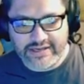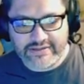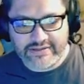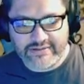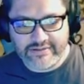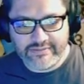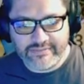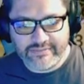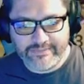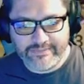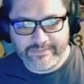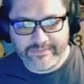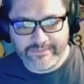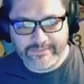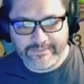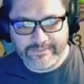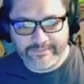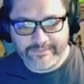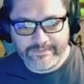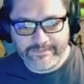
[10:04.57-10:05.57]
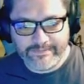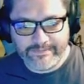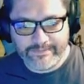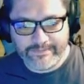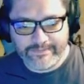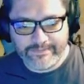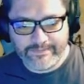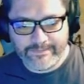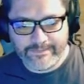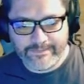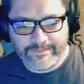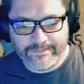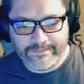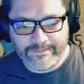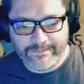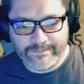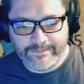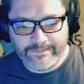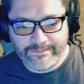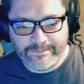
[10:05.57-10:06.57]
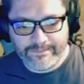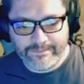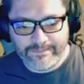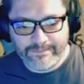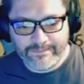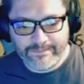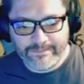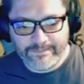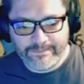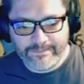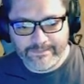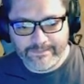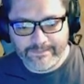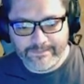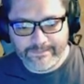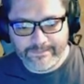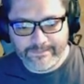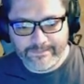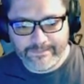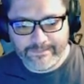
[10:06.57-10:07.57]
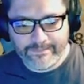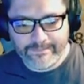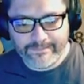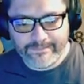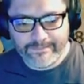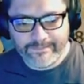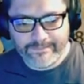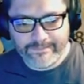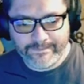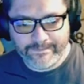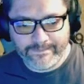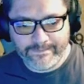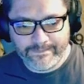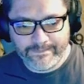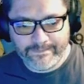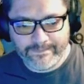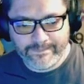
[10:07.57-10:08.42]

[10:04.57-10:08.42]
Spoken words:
(silence)